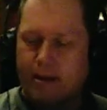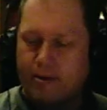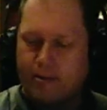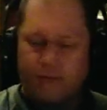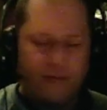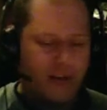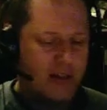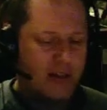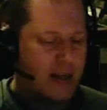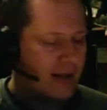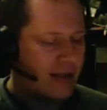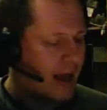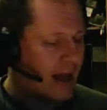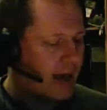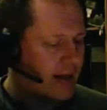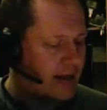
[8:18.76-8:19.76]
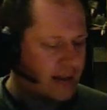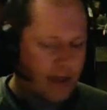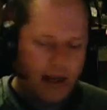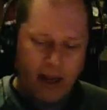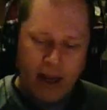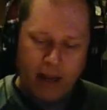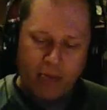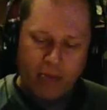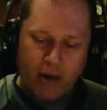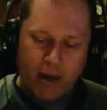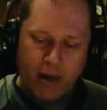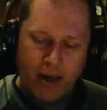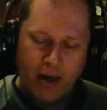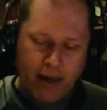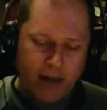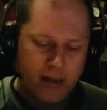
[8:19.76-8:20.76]
things like that came
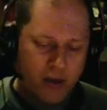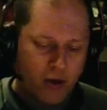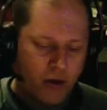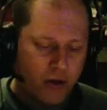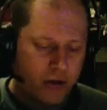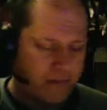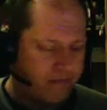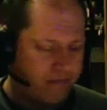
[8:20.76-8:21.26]
later on.